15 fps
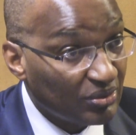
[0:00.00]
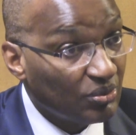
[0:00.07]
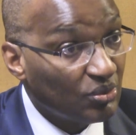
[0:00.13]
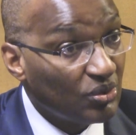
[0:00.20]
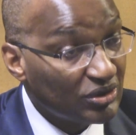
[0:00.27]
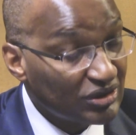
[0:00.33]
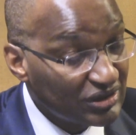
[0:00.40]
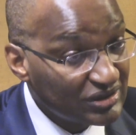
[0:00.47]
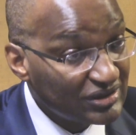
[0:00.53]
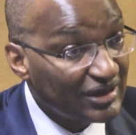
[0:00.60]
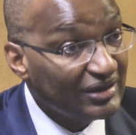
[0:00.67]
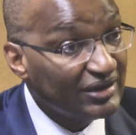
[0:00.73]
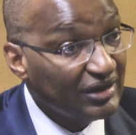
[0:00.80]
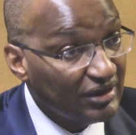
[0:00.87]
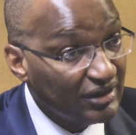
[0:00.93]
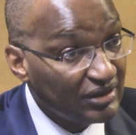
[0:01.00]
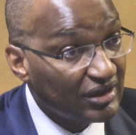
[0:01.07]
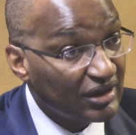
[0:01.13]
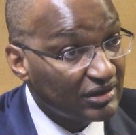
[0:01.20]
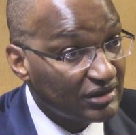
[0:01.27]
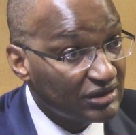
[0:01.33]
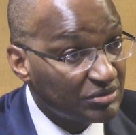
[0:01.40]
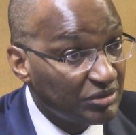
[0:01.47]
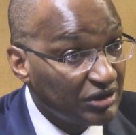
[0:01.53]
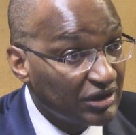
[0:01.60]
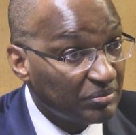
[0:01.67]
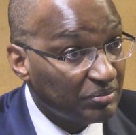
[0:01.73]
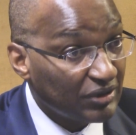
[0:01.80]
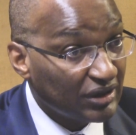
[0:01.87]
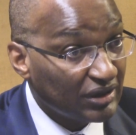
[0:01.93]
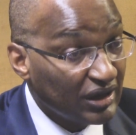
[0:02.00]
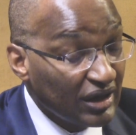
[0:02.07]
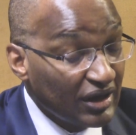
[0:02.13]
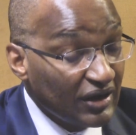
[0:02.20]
What is the need that is being applied?